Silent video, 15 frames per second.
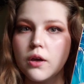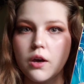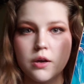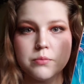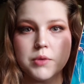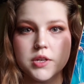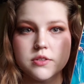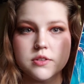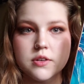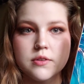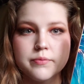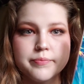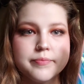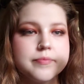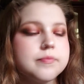
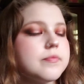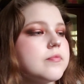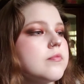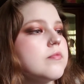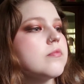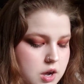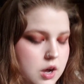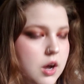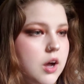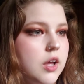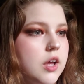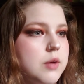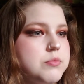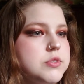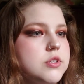Amazing. I
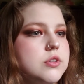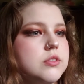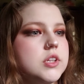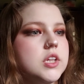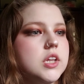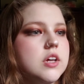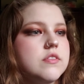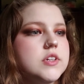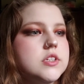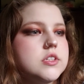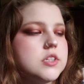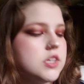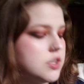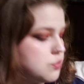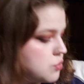absolutely love
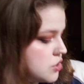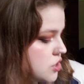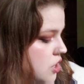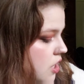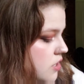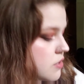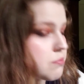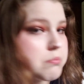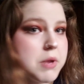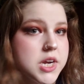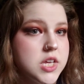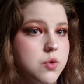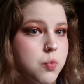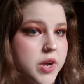it. It was not money